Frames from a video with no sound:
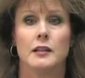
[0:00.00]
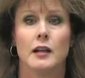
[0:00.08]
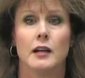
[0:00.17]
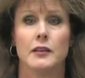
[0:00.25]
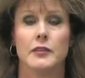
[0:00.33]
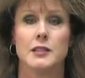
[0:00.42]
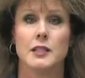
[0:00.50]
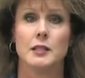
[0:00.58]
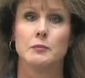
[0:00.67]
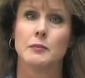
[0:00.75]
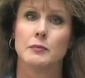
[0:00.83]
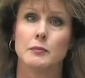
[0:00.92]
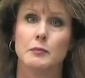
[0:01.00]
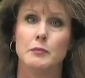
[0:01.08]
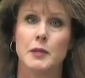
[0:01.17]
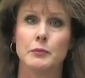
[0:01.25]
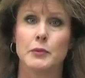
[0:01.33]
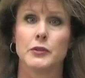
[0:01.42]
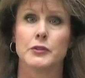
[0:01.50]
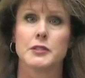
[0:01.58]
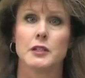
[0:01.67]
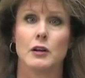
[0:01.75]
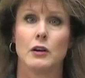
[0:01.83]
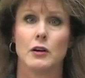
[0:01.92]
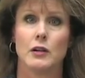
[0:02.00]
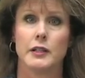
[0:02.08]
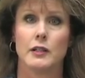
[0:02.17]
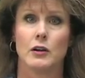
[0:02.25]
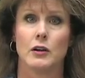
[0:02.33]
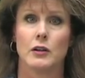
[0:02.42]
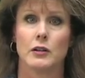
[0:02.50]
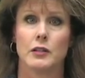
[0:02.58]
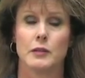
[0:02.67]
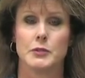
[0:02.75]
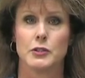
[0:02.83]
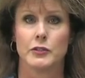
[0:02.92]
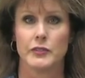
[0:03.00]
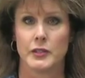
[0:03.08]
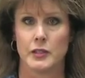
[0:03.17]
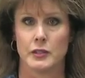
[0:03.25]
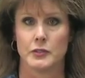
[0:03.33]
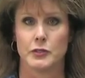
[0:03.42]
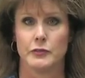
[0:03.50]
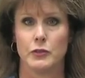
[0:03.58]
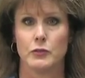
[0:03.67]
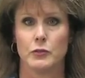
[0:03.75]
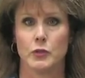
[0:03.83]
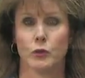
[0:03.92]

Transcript: Uh, the team members are observing the interview through a